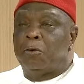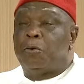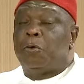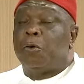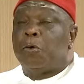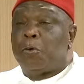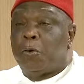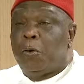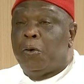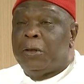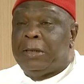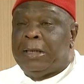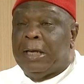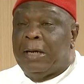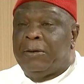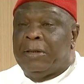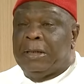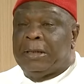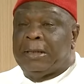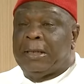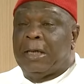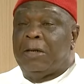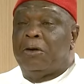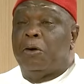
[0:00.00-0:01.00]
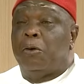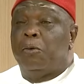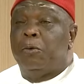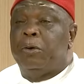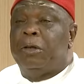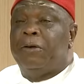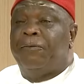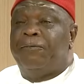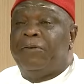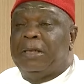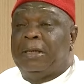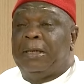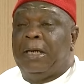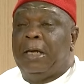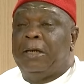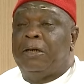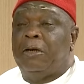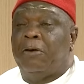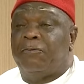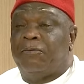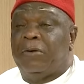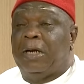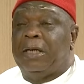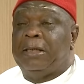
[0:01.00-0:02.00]
To close down a stadium with the First
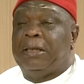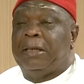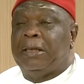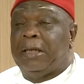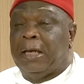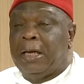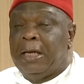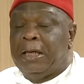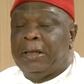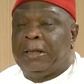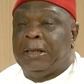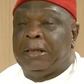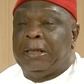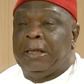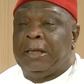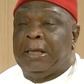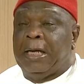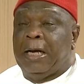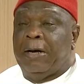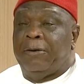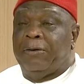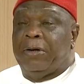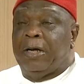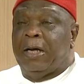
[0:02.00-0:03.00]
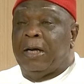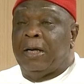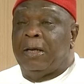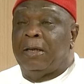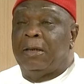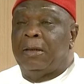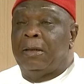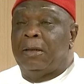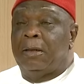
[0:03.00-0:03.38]
Lady of Nigeria sitting down there.